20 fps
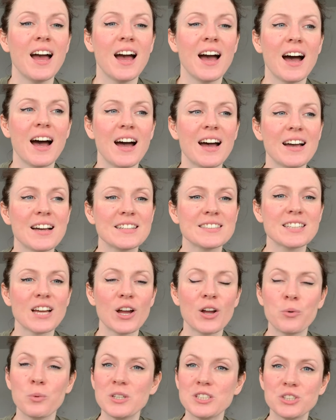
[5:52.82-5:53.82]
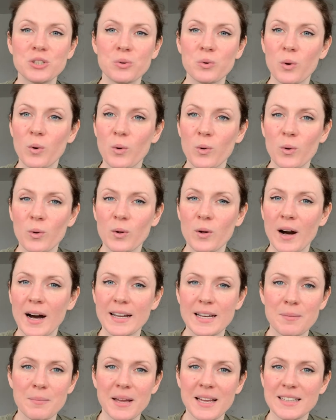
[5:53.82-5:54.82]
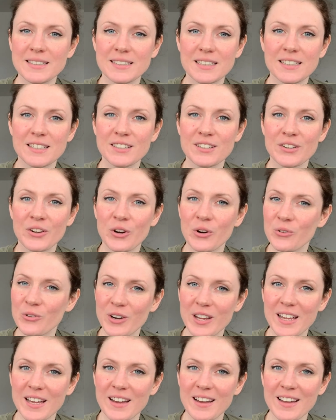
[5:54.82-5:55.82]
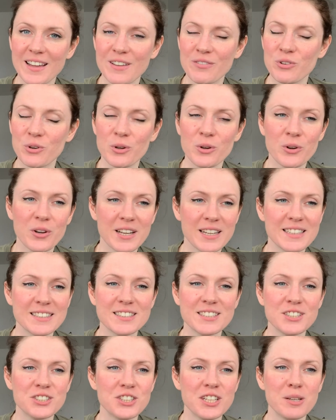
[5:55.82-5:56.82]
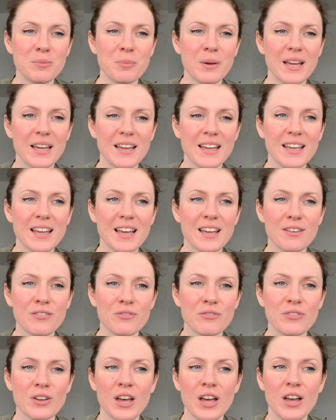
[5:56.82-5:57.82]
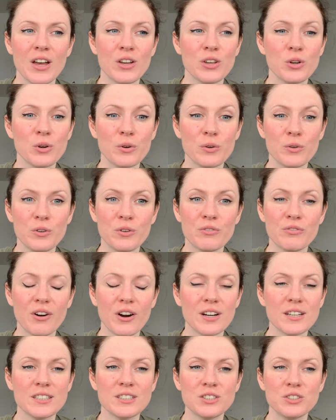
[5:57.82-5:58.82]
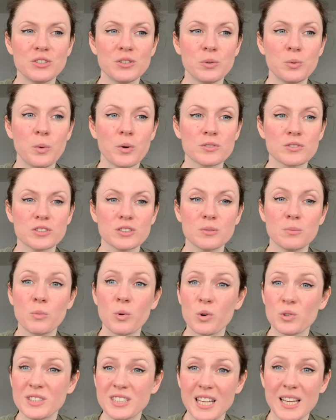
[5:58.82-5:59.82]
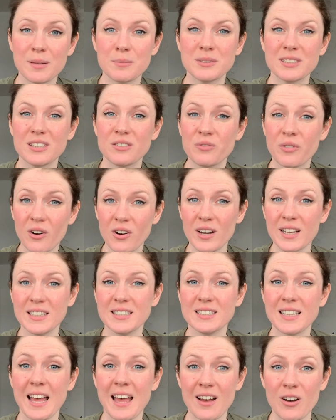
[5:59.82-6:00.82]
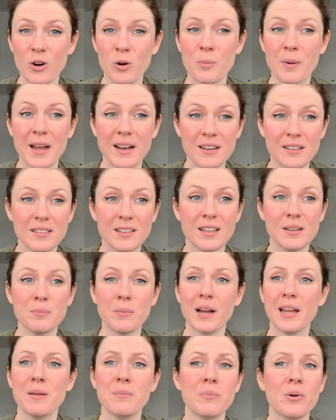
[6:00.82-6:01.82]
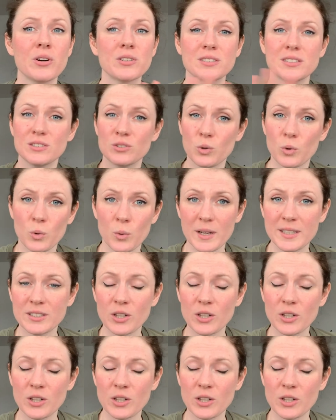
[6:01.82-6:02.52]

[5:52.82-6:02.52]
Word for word: And I wish you all an amazing career if you're looking into G P. If you're, you find you want some more tips, advice, help, anything, my inbox is always